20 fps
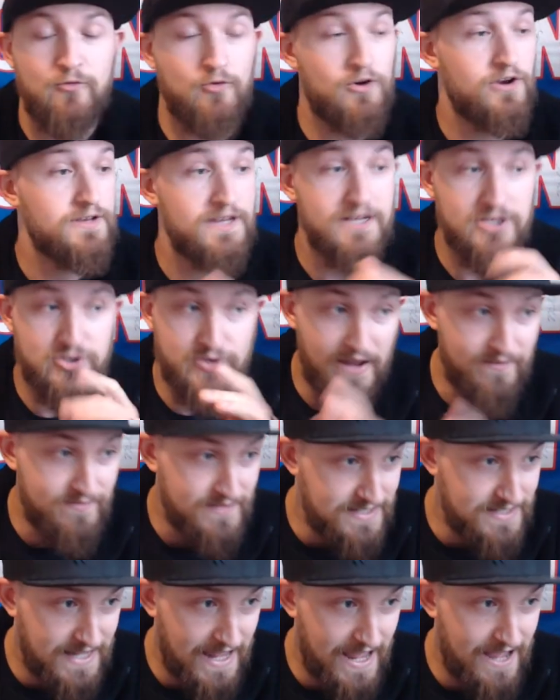We're going to need to draft
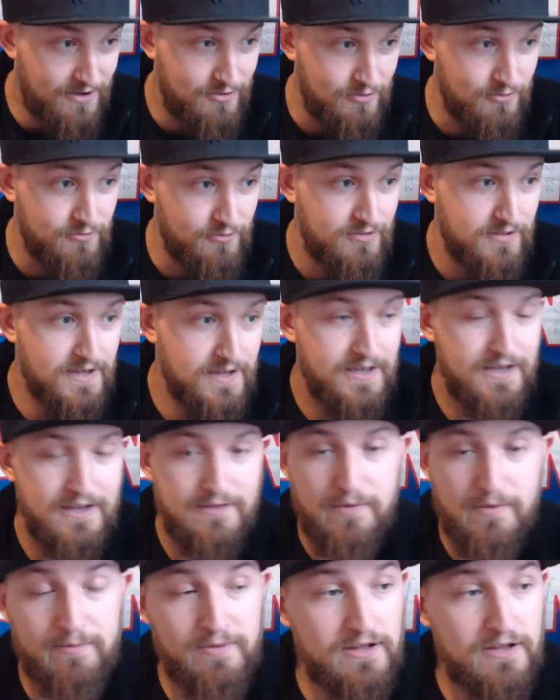D tackles.
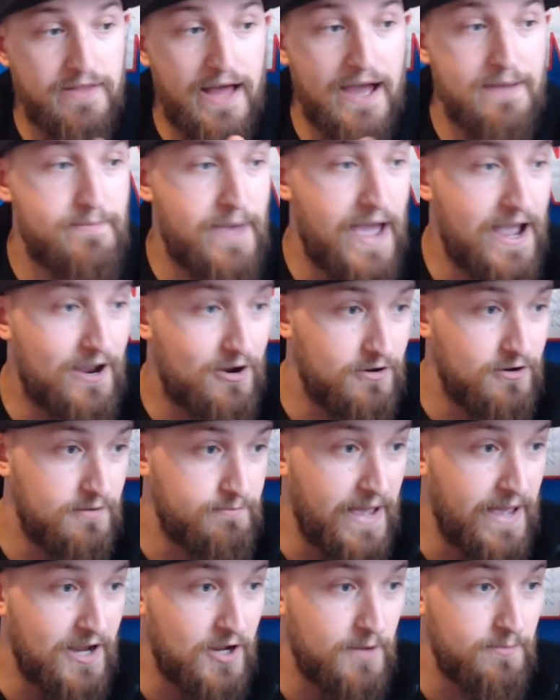Maybe a backup
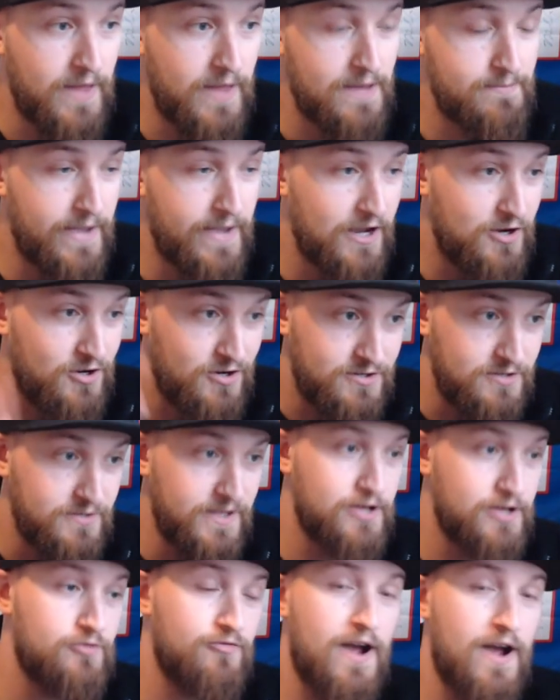linebacker in the
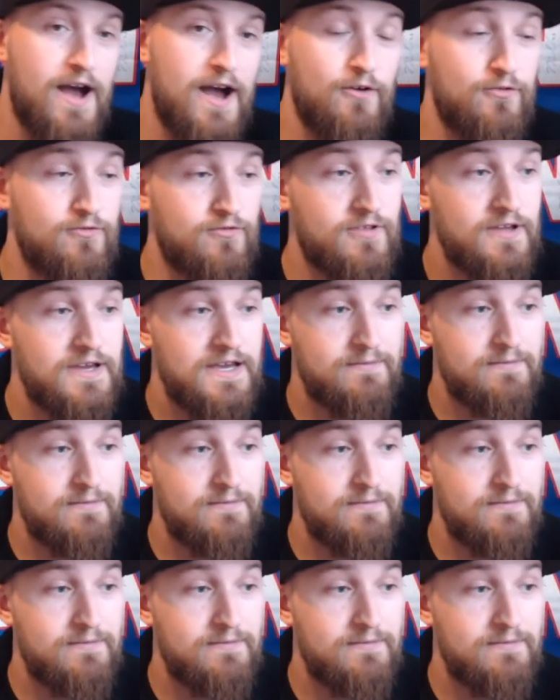later rounds.